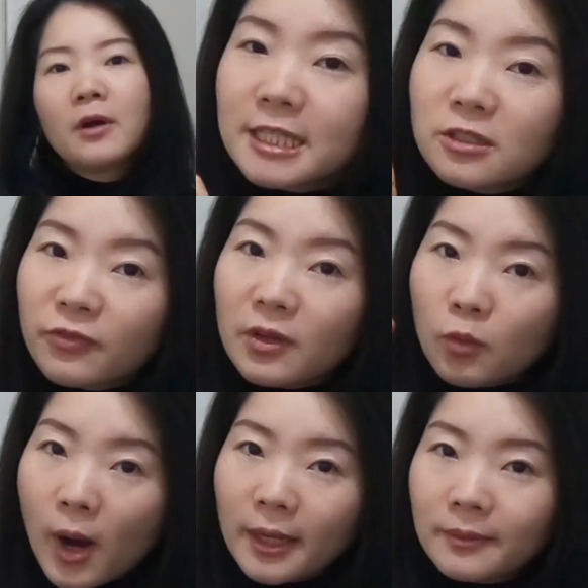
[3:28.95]

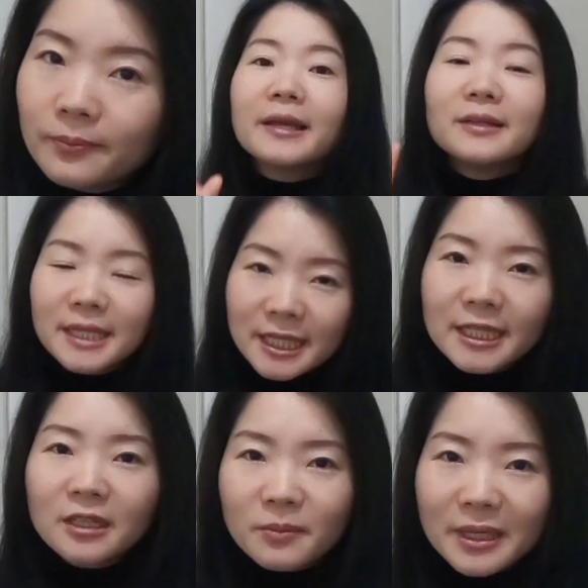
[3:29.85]
6'1". Are you
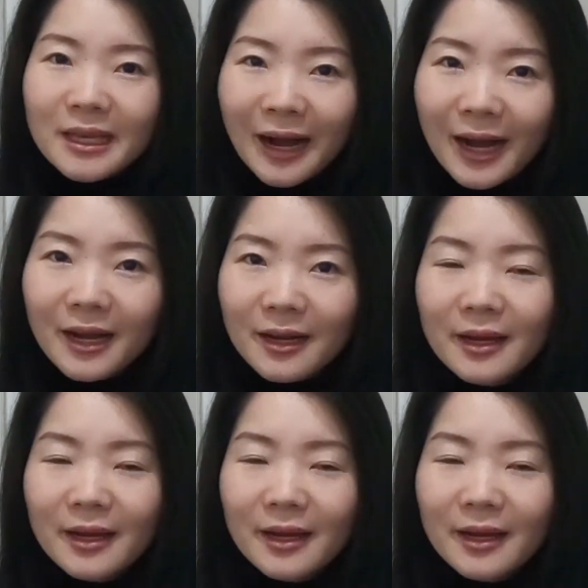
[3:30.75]
kidding me, huh?